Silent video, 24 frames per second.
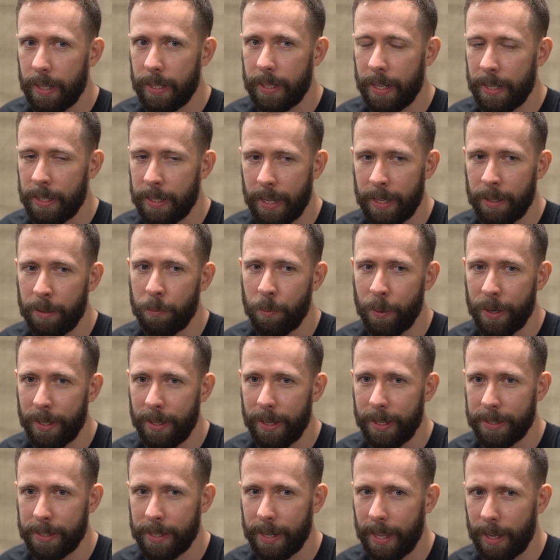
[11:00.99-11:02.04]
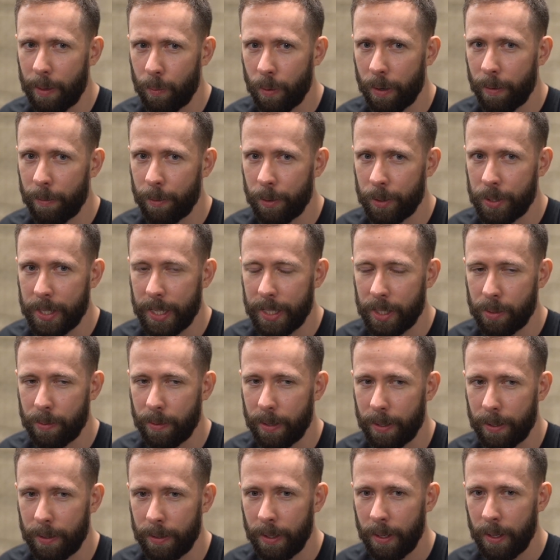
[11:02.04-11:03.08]
it really it's like one of those things
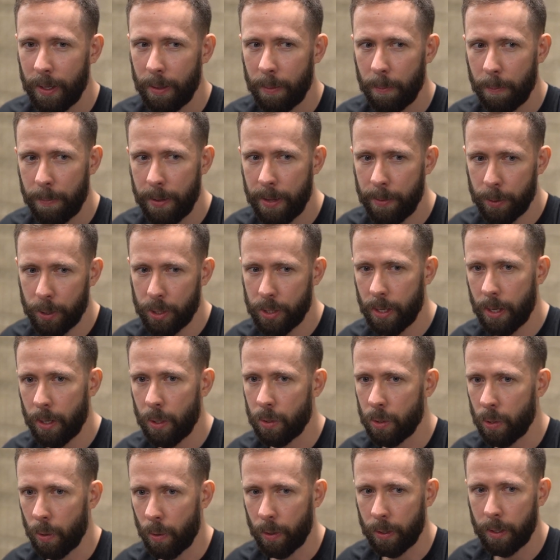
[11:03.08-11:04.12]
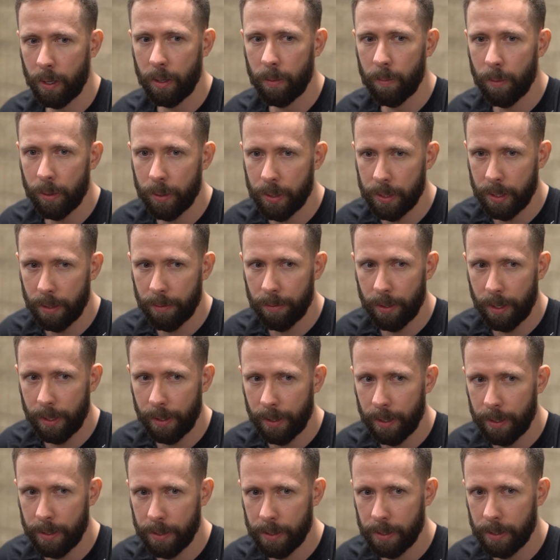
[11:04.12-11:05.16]
where people started talking about stuff like
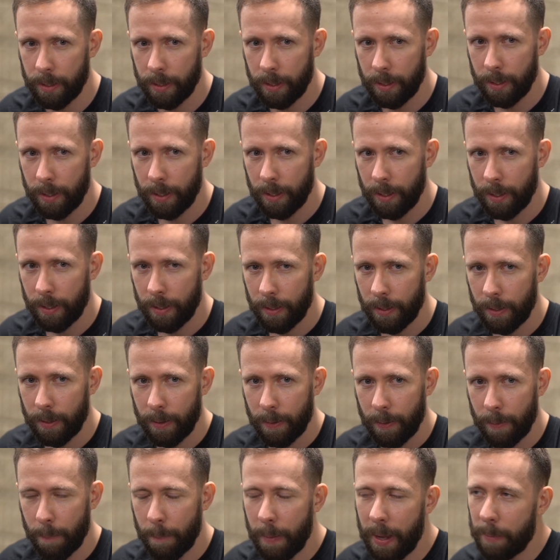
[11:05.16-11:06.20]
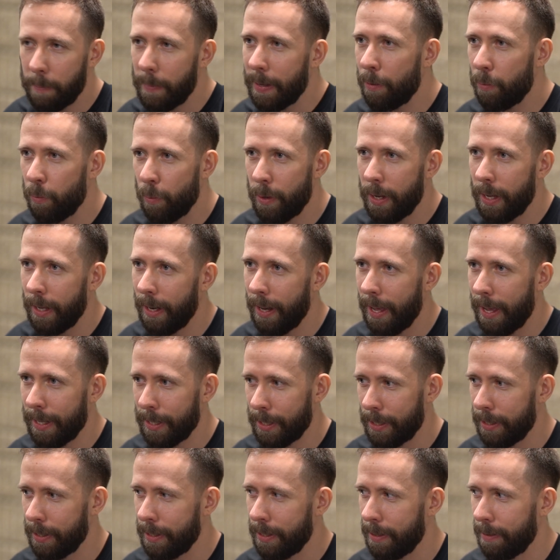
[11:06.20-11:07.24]
this, made me
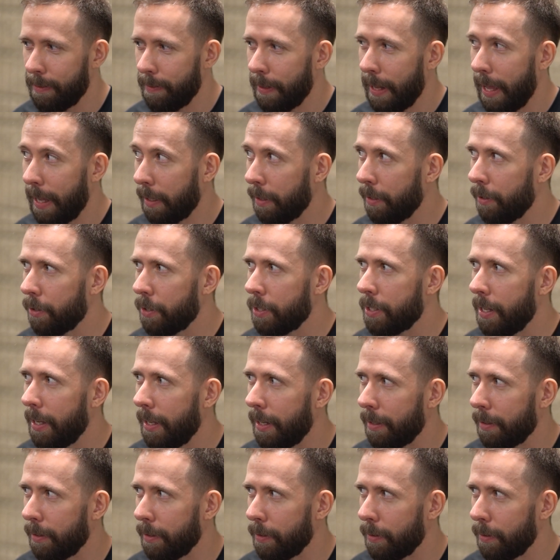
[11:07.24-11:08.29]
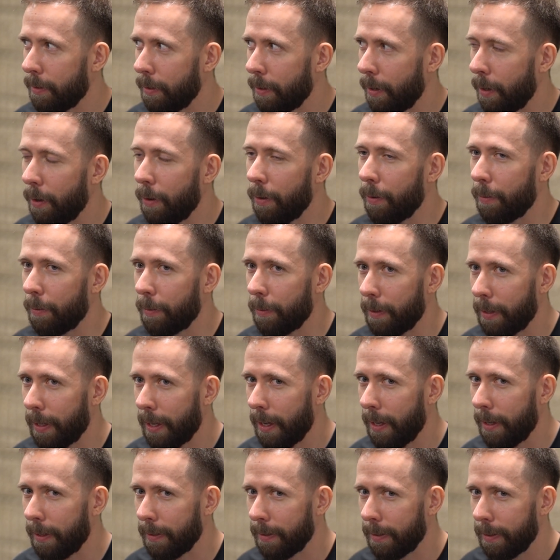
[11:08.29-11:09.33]
realize like years later, oh
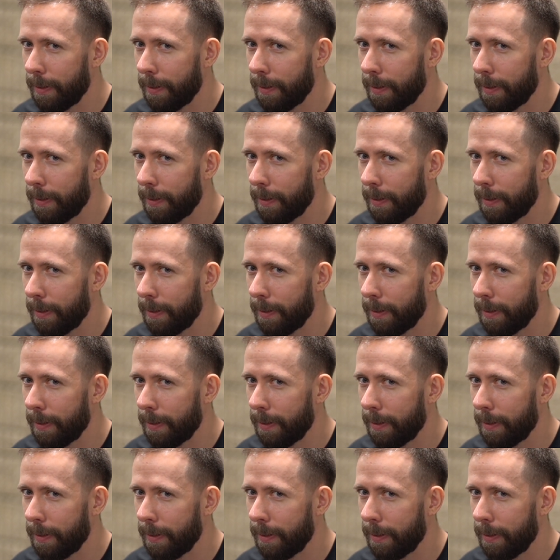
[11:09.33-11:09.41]
yeah,